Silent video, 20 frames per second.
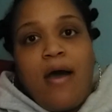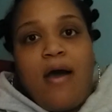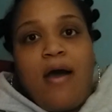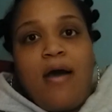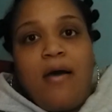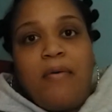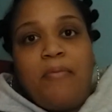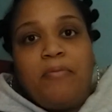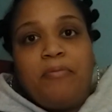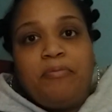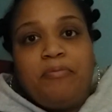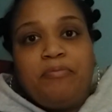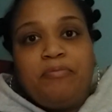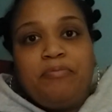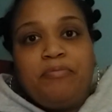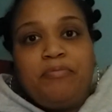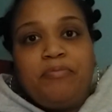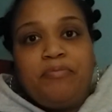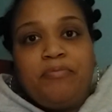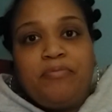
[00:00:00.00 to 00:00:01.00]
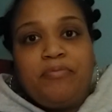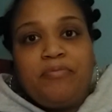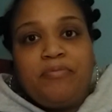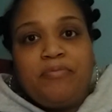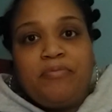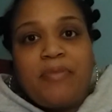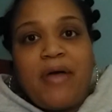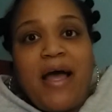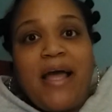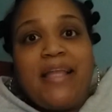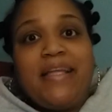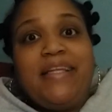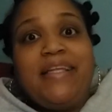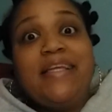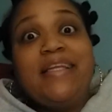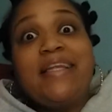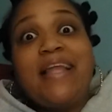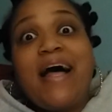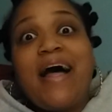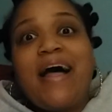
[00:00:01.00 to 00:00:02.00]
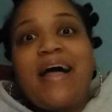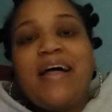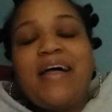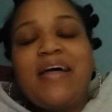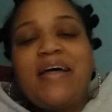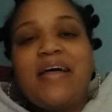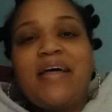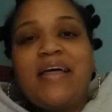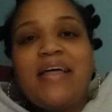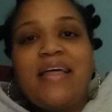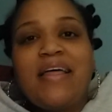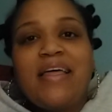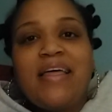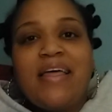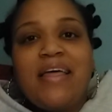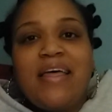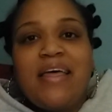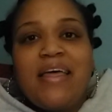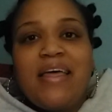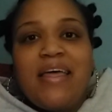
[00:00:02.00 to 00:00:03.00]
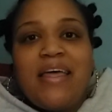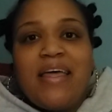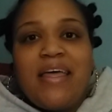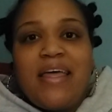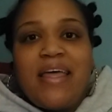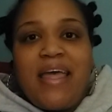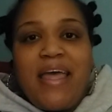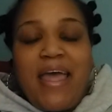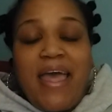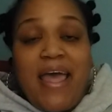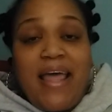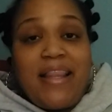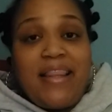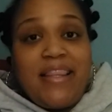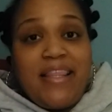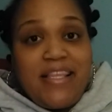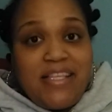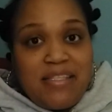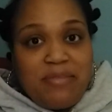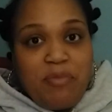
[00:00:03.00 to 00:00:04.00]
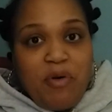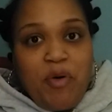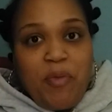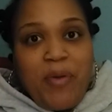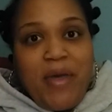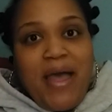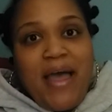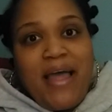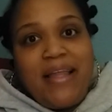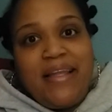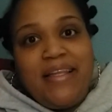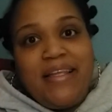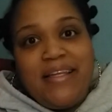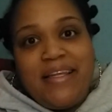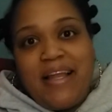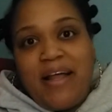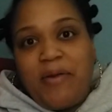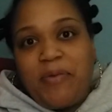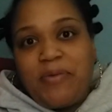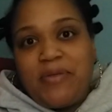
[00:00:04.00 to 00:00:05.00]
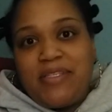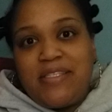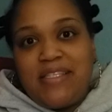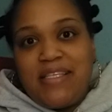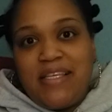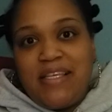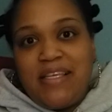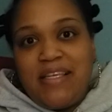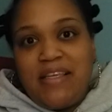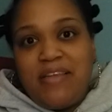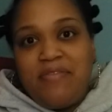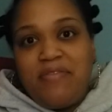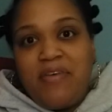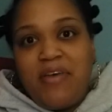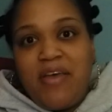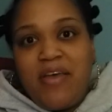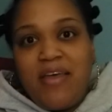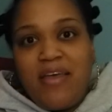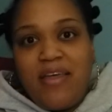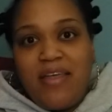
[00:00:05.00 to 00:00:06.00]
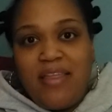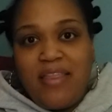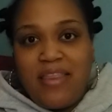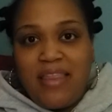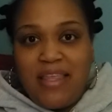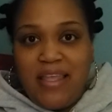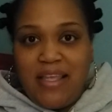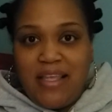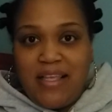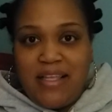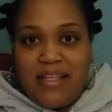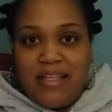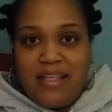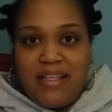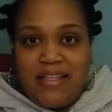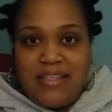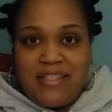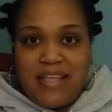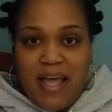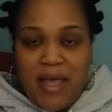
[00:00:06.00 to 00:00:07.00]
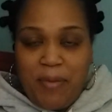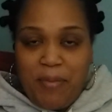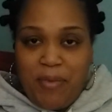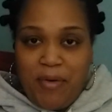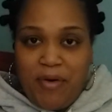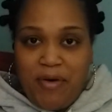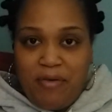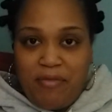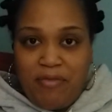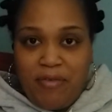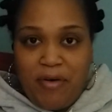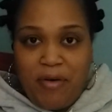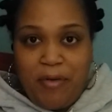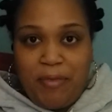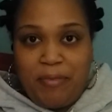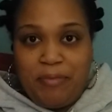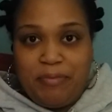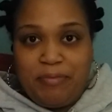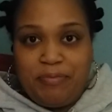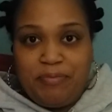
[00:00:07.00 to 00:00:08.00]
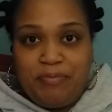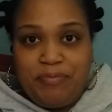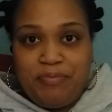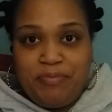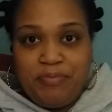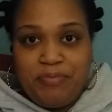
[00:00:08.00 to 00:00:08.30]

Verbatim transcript: Um, I did not, at this moment, I did not receive the type of, um,